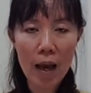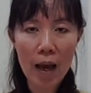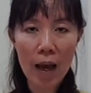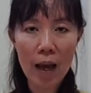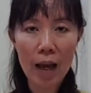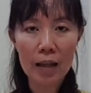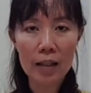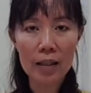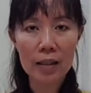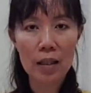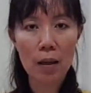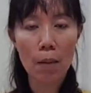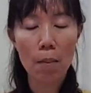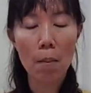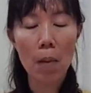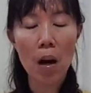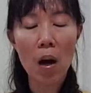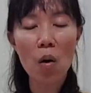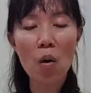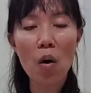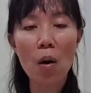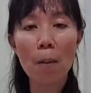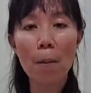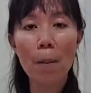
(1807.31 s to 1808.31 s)
as the
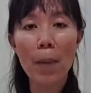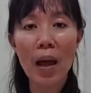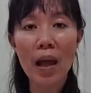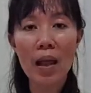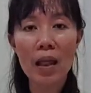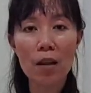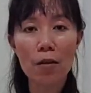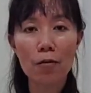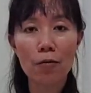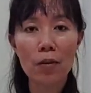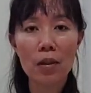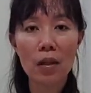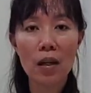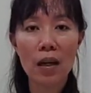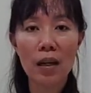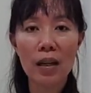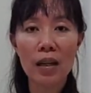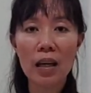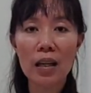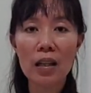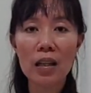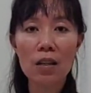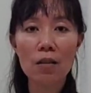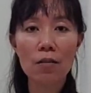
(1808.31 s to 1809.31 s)
amount of benefit you're
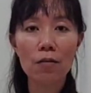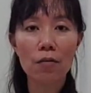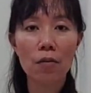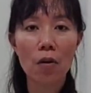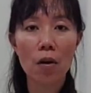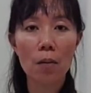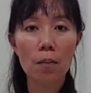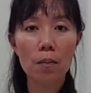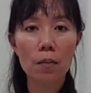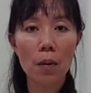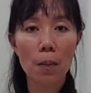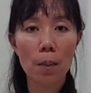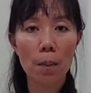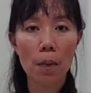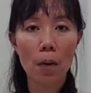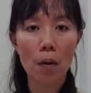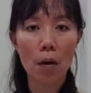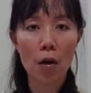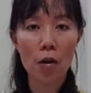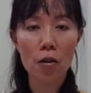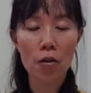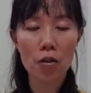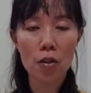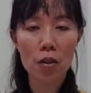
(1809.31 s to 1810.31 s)
gaining from the
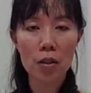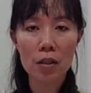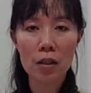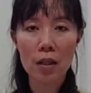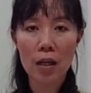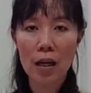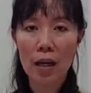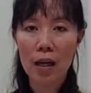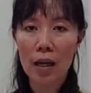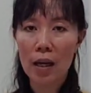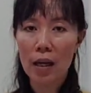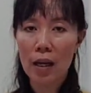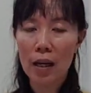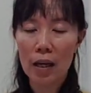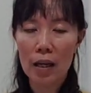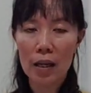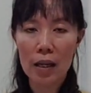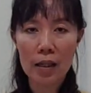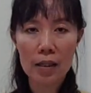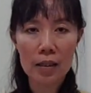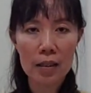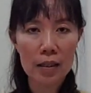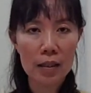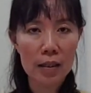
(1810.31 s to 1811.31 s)
postures,
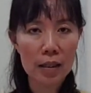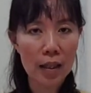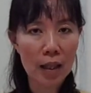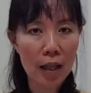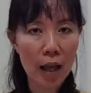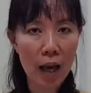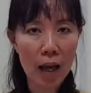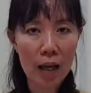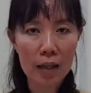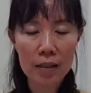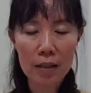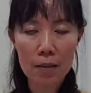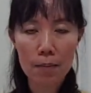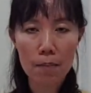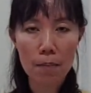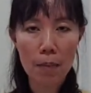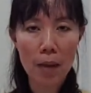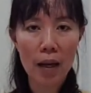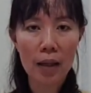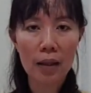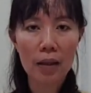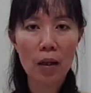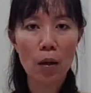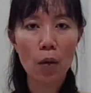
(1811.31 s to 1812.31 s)
it doesn't
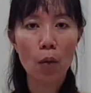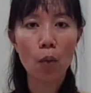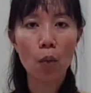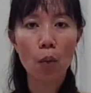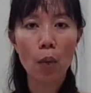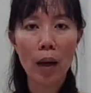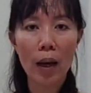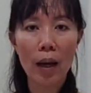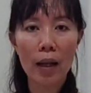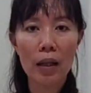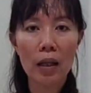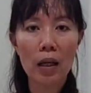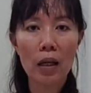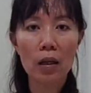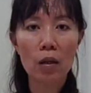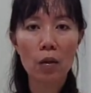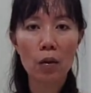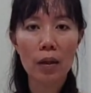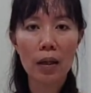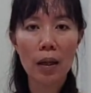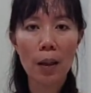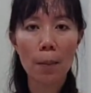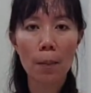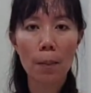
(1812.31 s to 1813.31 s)
matter whether
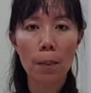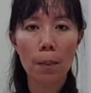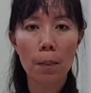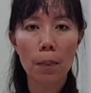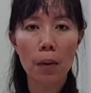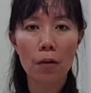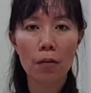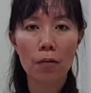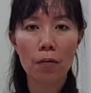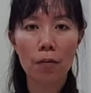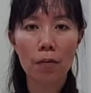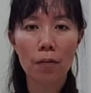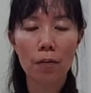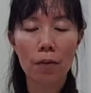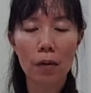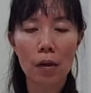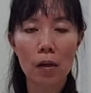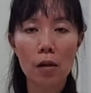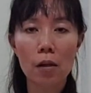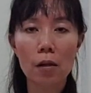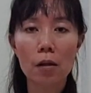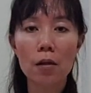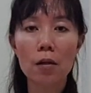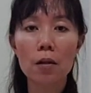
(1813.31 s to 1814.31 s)
you can
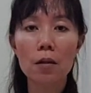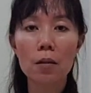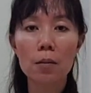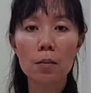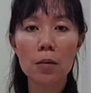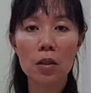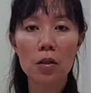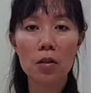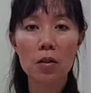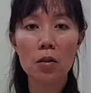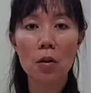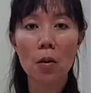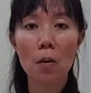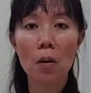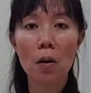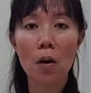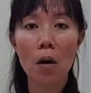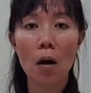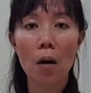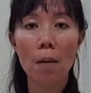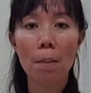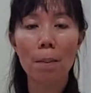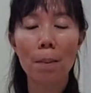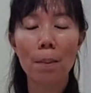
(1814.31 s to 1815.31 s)
perform the
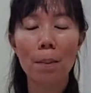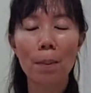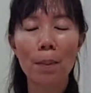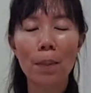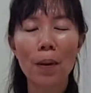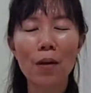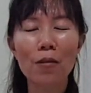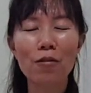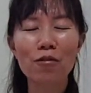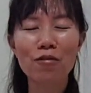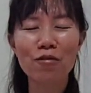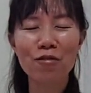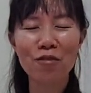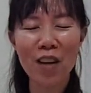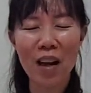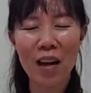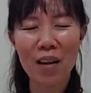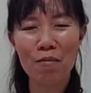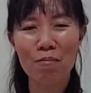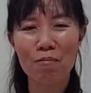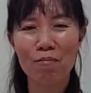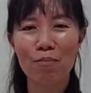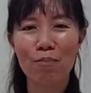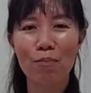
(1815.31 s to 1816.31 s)
so-called
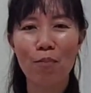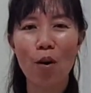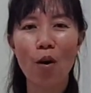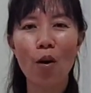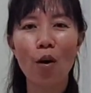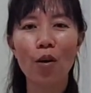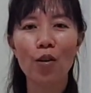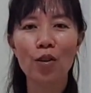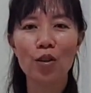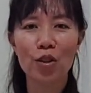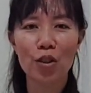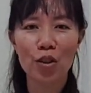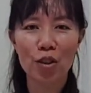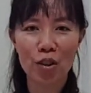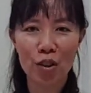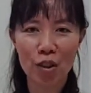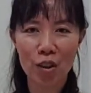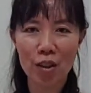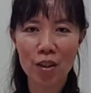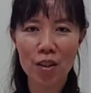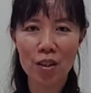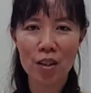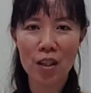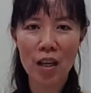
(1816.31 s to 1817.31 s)
perfect
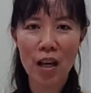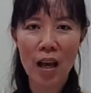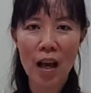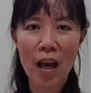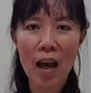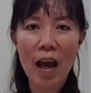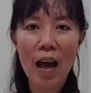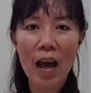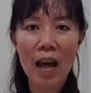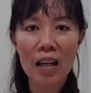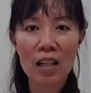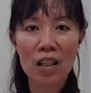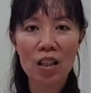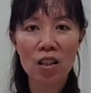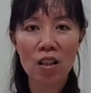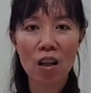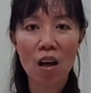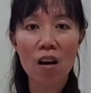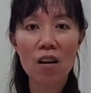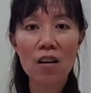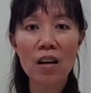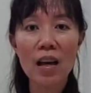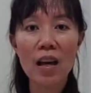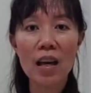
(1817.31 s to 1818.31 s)
postures. As
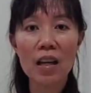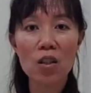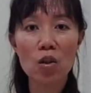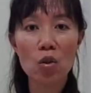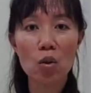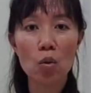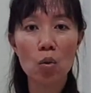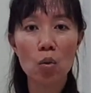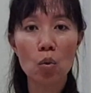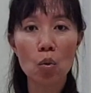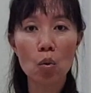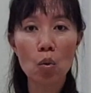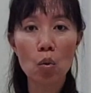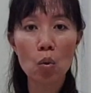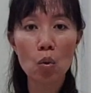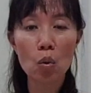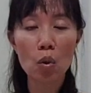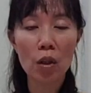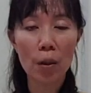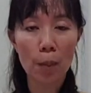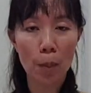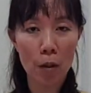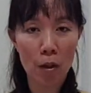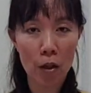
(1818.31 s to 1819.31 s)
long as you
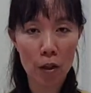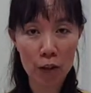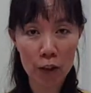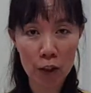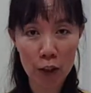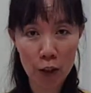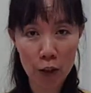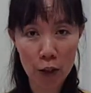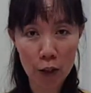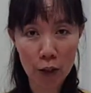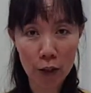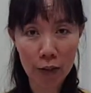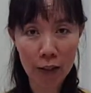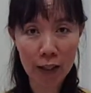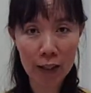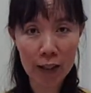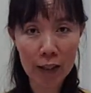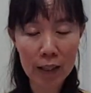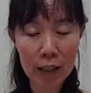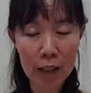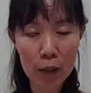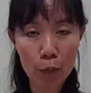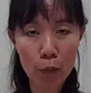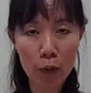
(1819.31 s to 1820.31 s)
do the posture
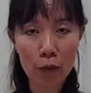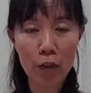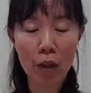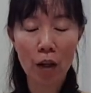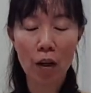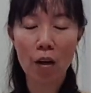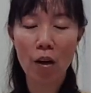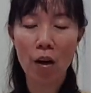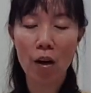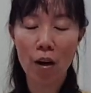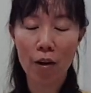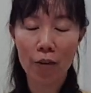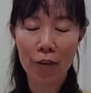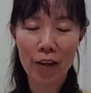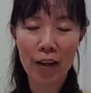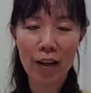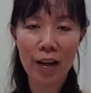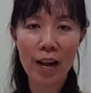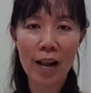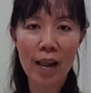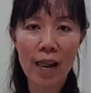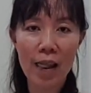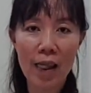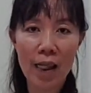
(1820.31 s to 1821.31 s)
correctly with the
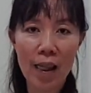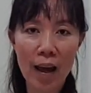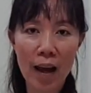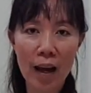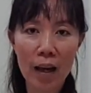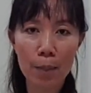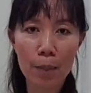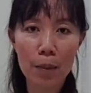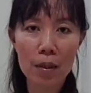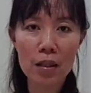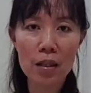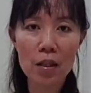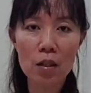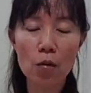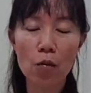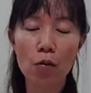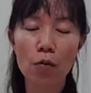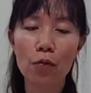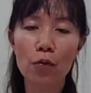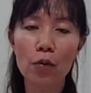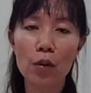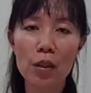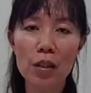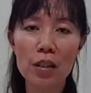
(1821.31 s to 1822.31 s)
correct alignment, you're
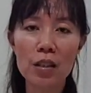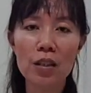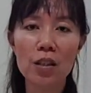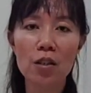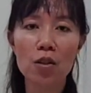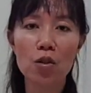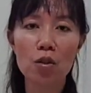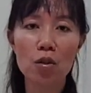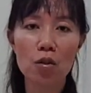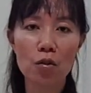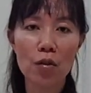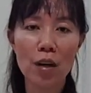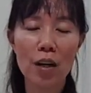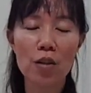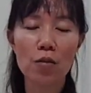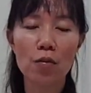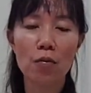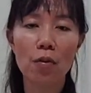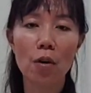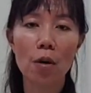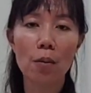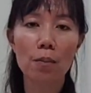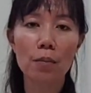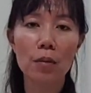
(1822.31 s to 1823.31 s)
feeling the stretch
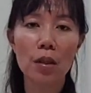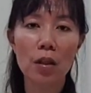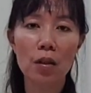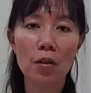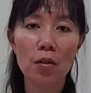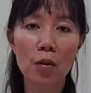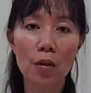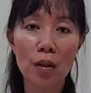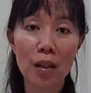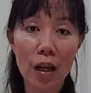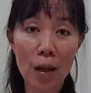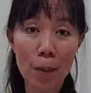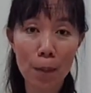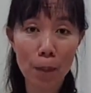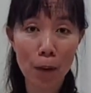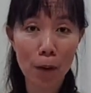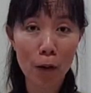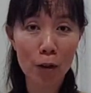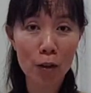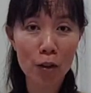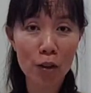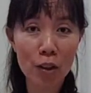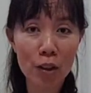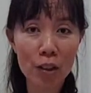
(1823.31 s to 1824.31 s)
from the yoga
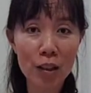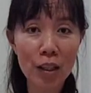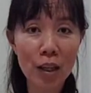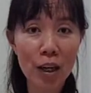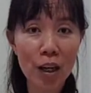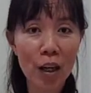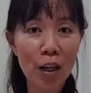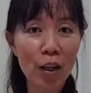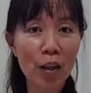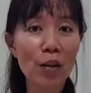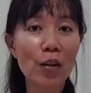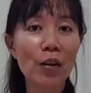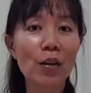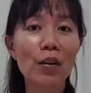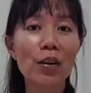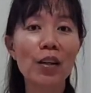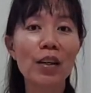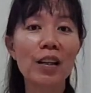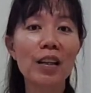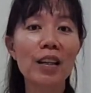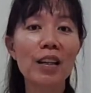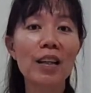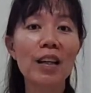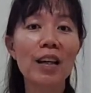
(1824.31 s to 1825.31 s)
posture, you're
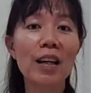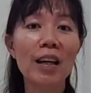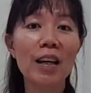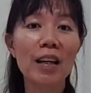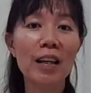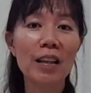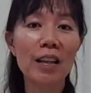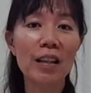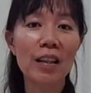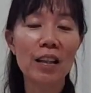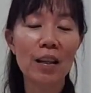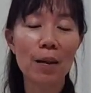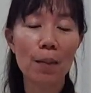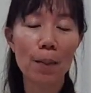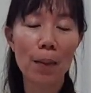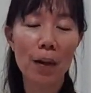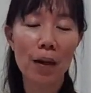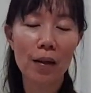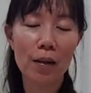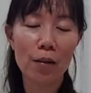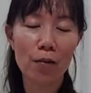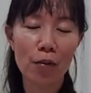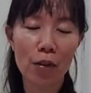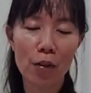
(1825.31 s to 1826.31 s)
already gaining the
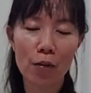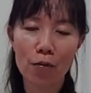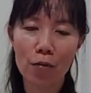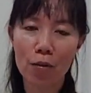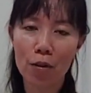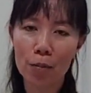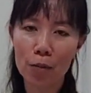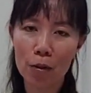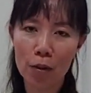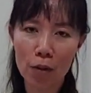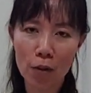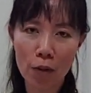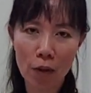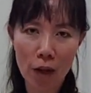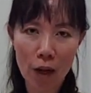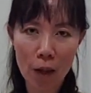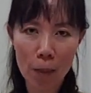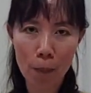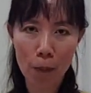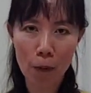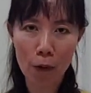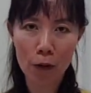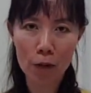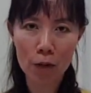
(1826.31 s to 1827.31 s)
benefit from the yoga
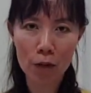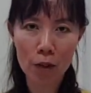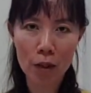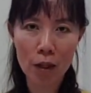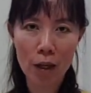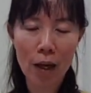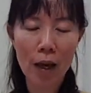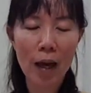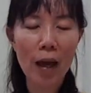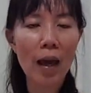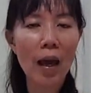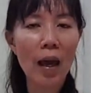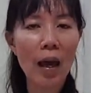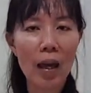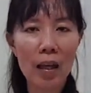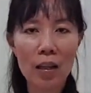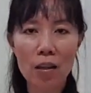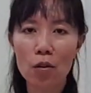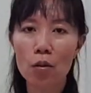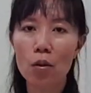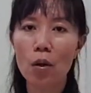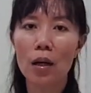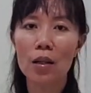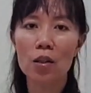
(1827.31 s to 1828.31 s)
posture,
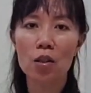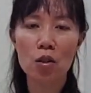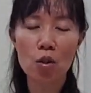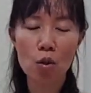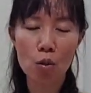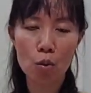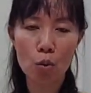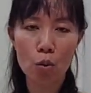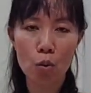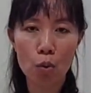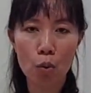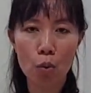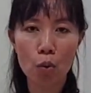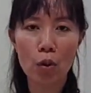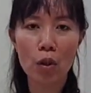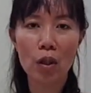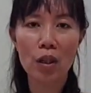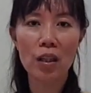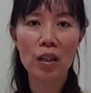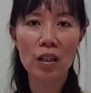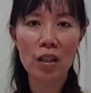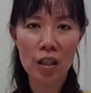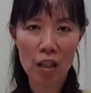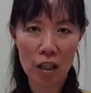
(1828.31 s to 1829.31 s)
and you are still
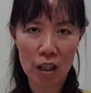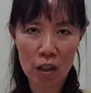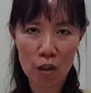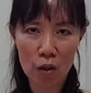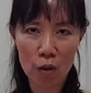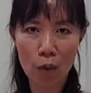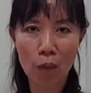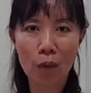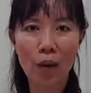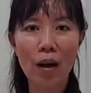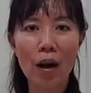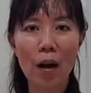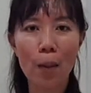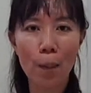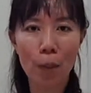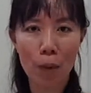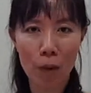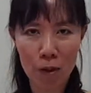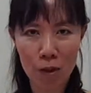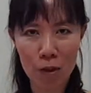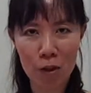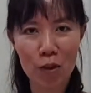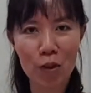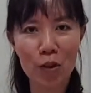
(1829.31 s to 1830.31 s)
doing a yoga
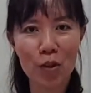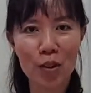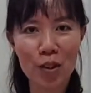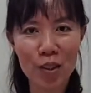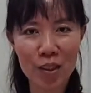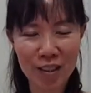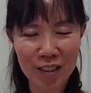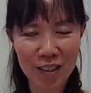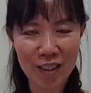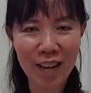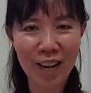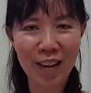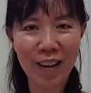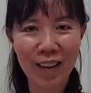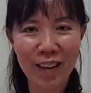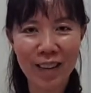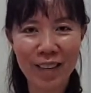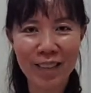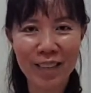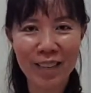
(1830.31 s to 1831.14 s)
postures there.